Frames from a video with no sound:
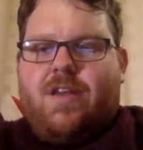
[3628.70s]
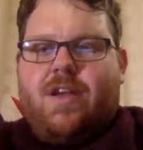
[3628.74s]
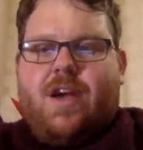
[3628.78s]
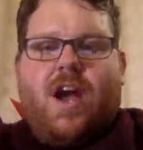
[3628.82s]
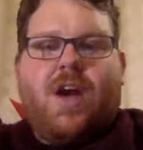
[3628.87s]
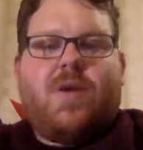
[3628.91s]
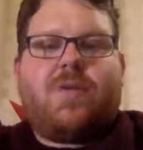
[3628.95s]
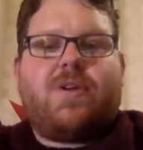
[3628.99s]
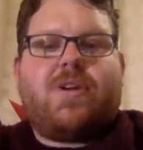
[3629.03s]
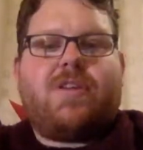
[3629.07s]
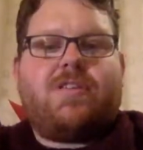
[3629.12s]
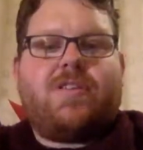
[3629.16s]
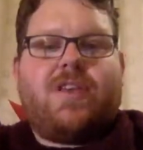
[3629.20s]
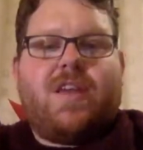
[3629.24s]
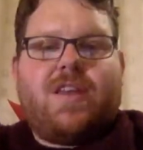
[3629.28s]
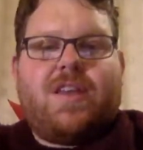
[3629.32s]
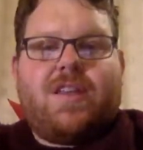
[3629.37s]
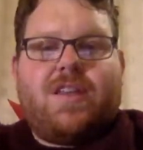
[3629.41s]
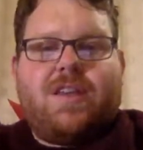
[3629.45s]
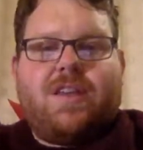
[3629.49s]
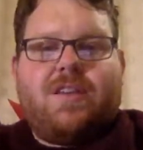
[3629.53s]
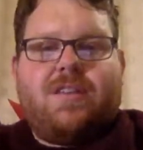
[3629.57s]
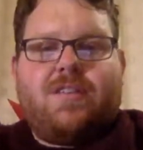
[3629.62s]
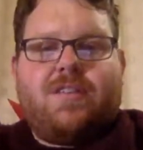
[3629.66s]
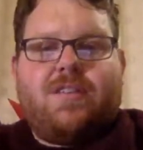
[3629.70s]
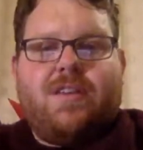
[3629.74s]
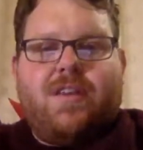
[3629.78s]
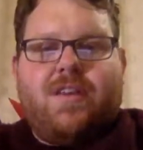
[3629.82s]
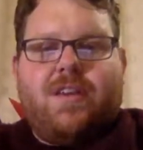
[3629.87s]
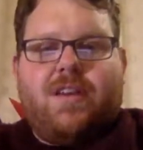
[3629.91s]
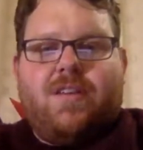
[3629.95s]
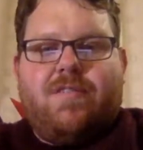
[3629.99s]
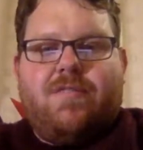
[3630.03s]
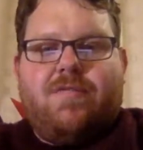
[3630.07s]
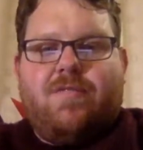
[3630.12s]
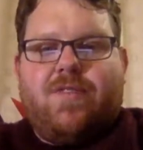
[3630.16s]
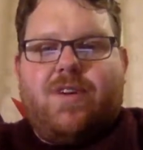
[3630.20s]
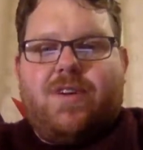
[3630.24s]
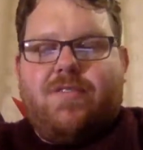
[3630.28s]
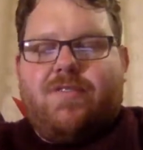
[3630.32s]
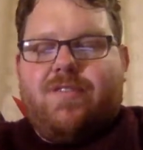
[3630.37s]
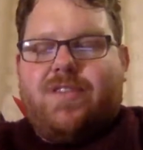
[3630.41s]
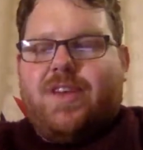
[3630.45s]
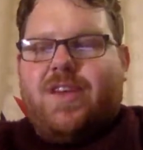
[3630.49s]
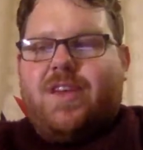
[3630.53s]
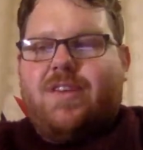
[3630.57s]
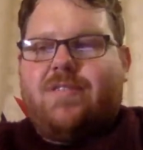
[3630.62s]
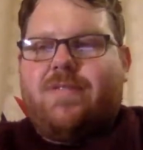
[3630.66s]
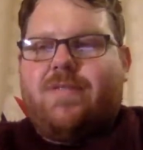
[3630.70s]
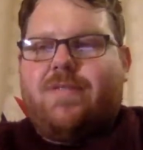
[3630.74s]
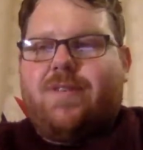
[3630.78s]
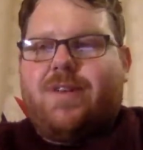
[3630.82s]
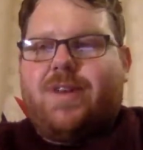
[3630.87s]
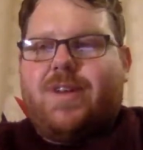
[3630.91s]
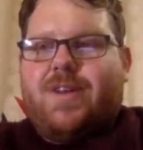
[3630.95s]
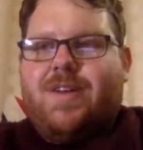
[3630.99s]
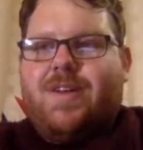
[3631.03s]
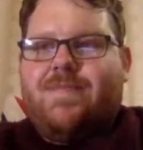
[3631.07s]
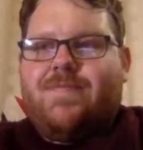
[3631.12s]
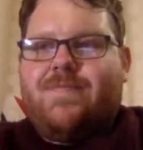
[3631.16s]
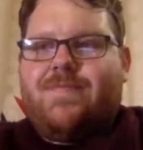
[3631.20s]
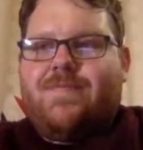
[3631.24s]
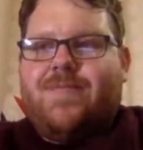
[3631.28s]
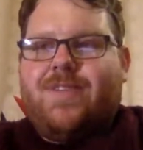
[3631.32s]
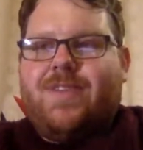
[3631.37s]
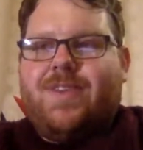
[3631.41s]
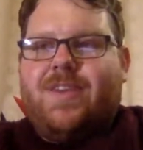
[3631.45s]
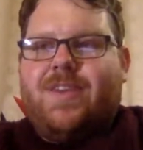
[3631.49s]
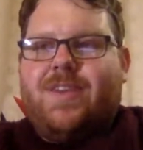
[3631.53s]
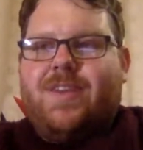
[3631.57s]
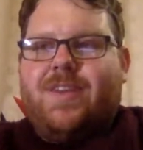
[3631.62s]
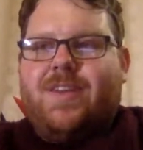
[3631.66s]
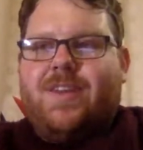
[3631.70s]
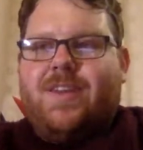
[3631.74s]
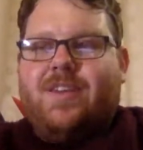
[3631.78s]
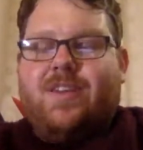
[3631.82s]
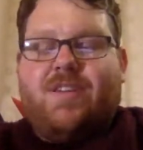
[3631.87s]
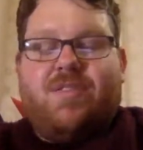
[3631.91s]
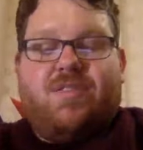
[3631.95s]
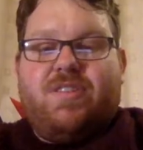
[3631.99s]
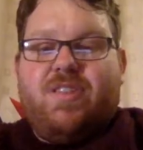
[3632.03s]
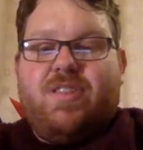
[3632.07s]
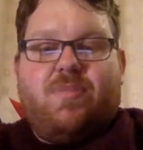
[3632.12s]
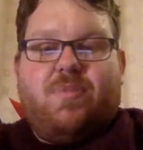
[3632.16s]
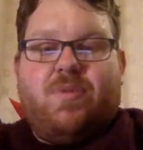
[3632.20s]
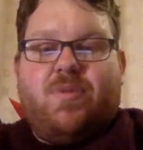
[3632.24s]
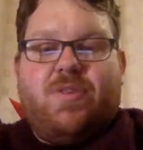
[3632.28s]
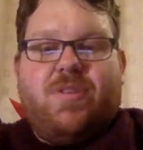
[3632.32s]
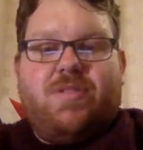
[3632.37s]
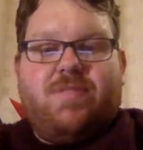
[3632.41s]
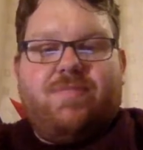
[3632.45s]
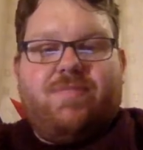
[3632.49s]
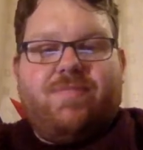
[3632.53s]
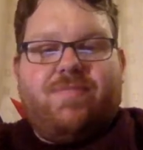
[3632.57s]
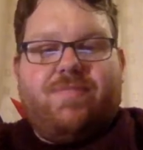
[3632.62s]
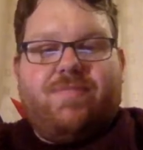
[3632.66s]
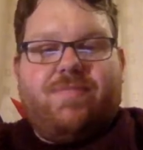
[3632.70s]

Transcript: I want to send you this, and I've said don't see the point.